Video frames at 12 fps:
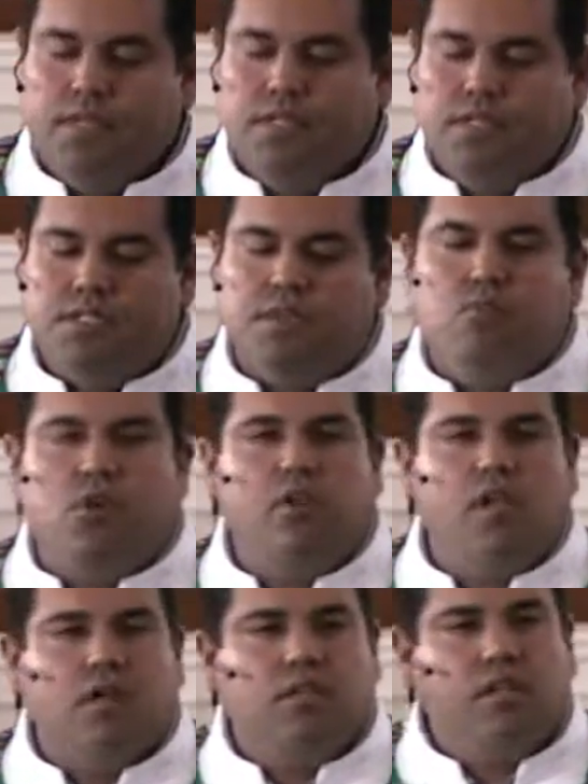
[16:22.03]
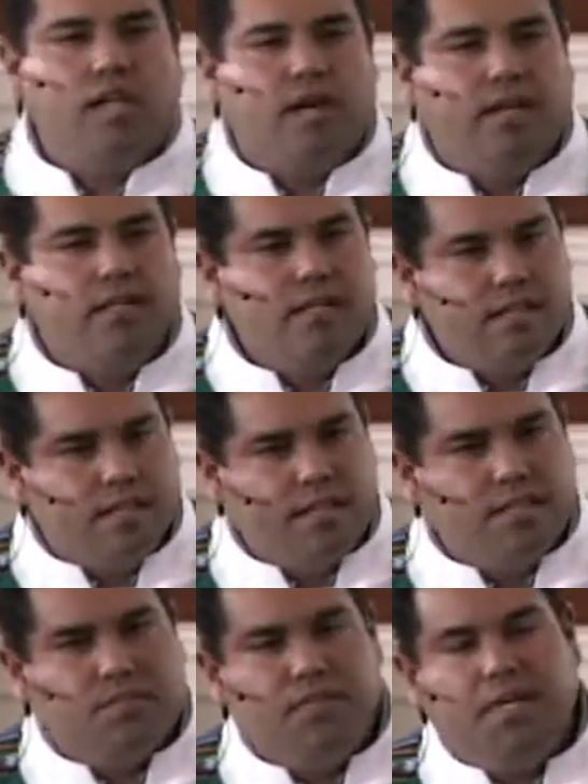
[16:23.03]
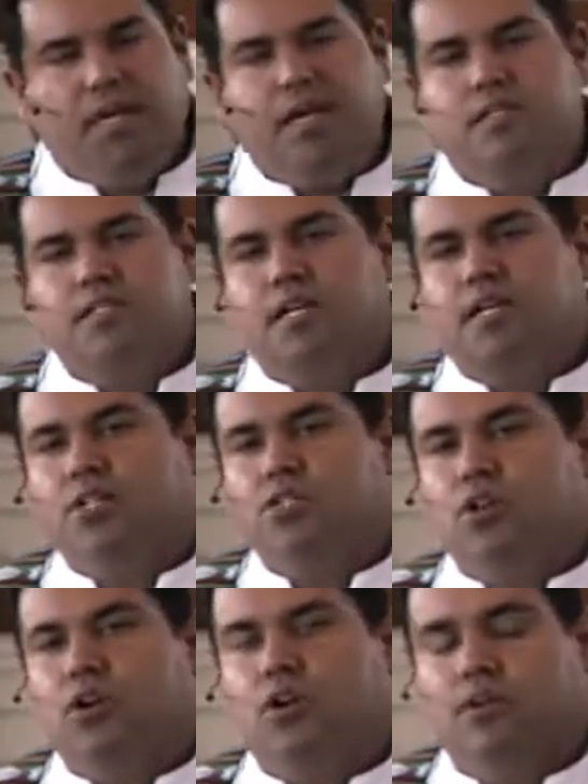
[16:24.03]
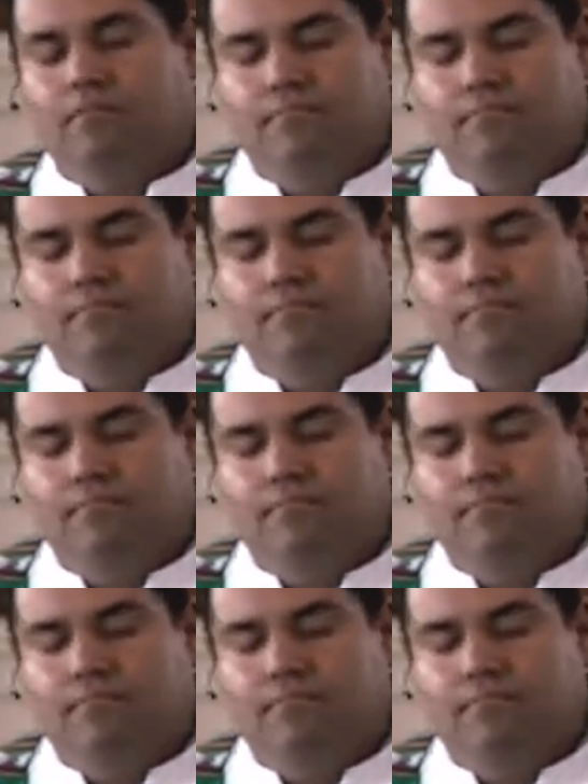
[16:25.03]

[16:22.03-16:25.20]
Somewhere along the line, things began to take a turn.